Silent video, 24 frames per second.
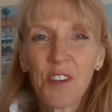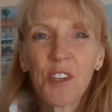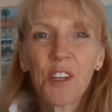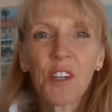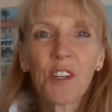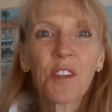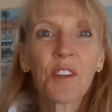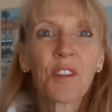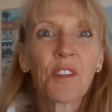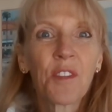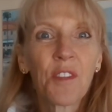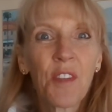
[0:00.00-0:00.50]

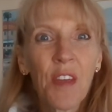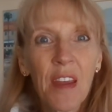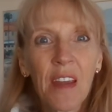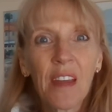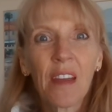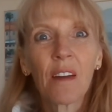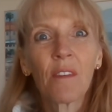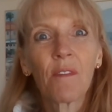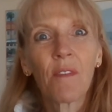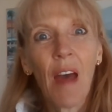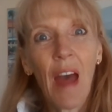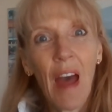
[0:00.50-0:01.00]
Just
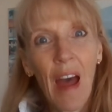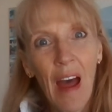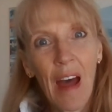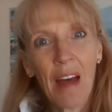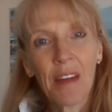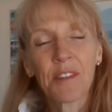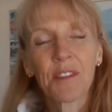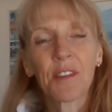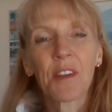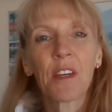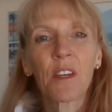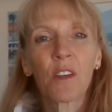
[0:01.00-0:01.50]
think of
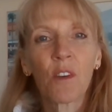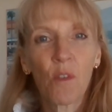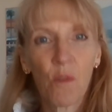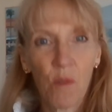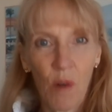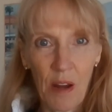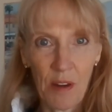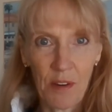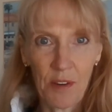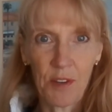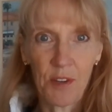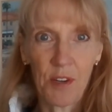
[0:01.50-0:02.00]
asking
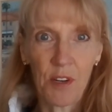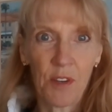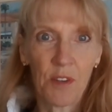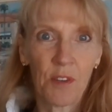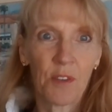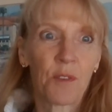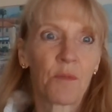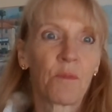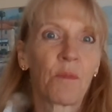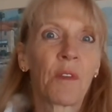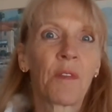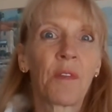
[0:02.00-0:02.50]

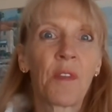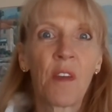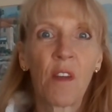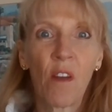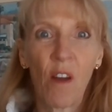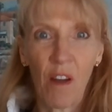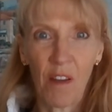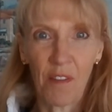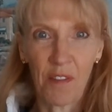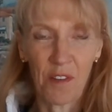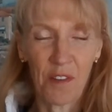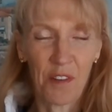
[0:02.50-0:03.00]
questions with the
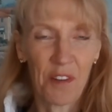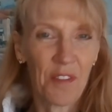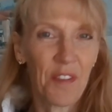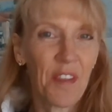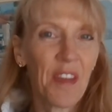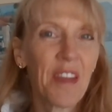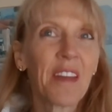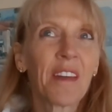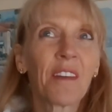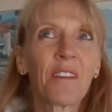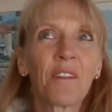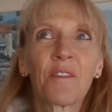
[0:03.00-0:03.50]
author.
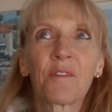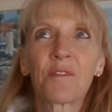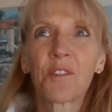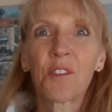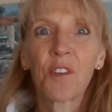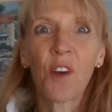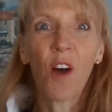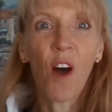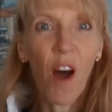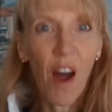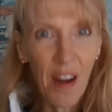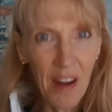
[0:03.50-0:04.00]
Think of
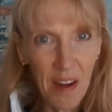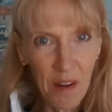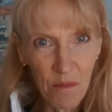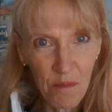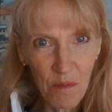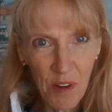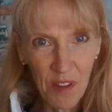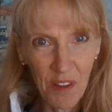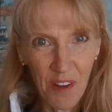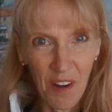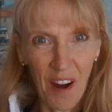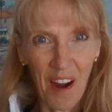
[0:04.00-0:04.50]
talking
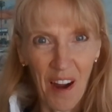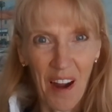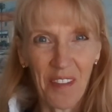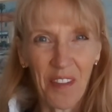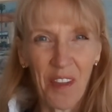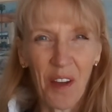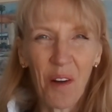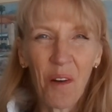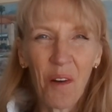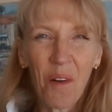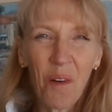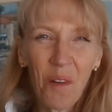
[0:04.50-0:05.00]
with God,
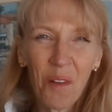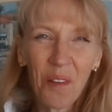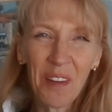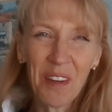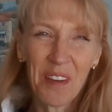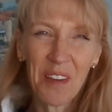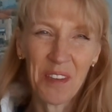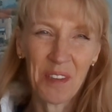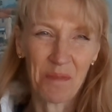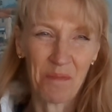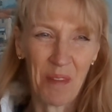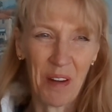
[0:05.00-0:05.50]
the
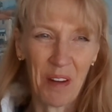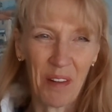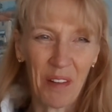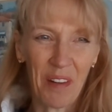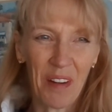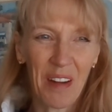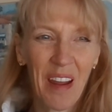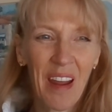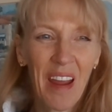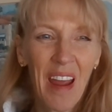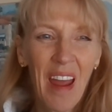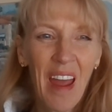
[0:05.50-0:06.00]
Holy
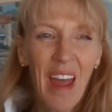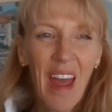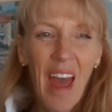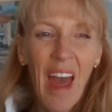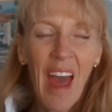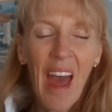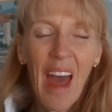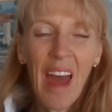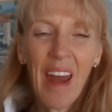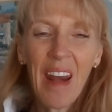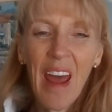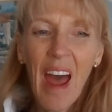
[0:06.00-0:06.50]
Spirit,
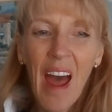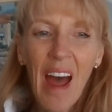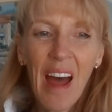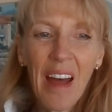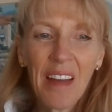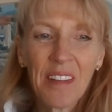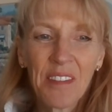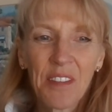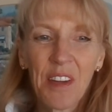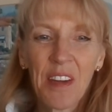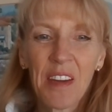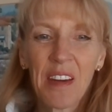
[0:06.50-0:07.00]
and
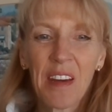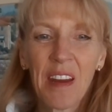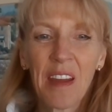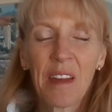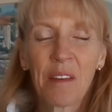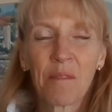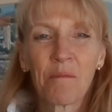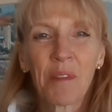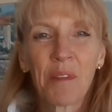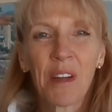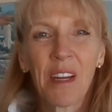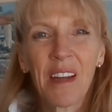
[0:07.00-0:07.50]
asking
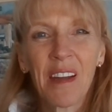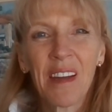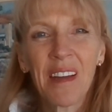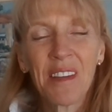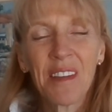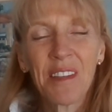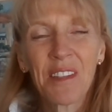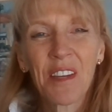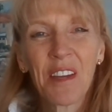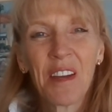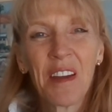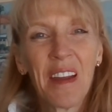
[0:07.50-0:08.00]
Him,
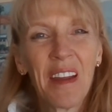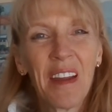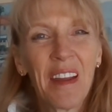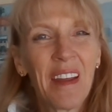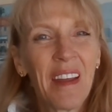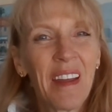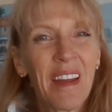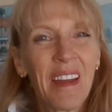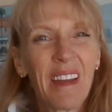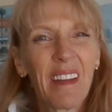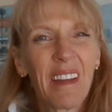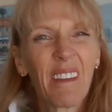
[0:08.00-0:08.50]
because
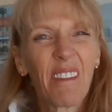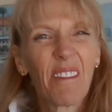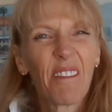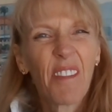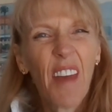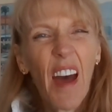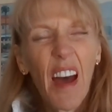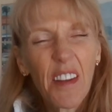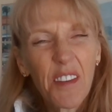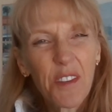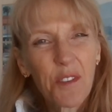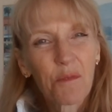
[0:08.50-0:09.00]

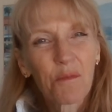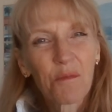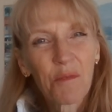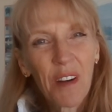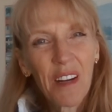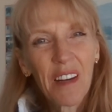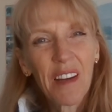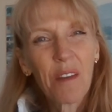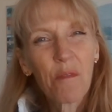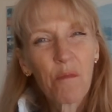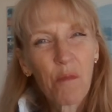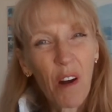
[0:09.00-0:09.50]
that's
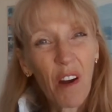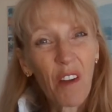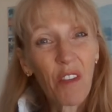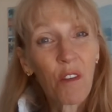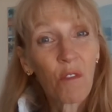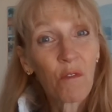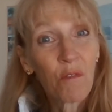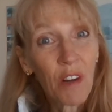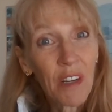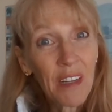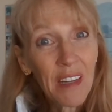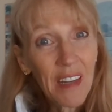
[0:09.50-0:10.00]
really where
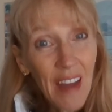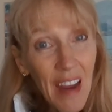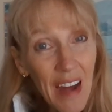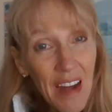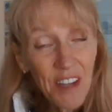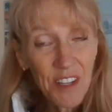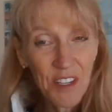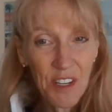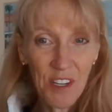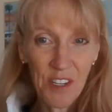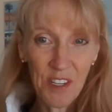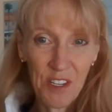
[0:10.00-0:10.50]
the
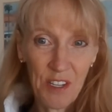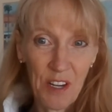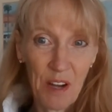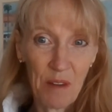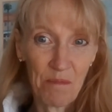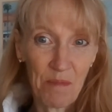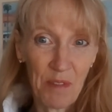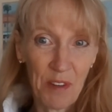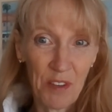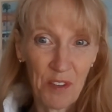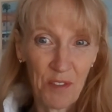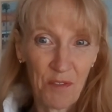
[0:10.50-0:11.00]

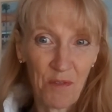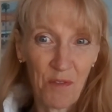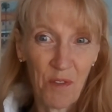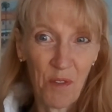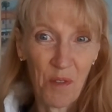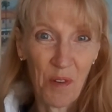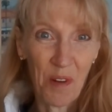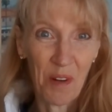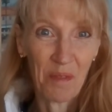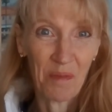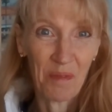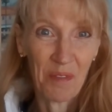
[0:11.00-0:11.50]
relationship is
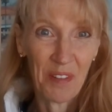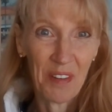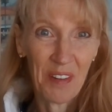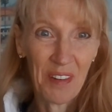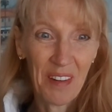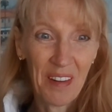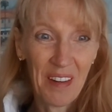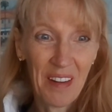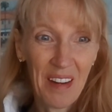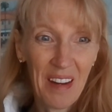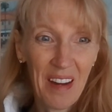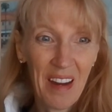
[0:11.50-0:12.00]
formed.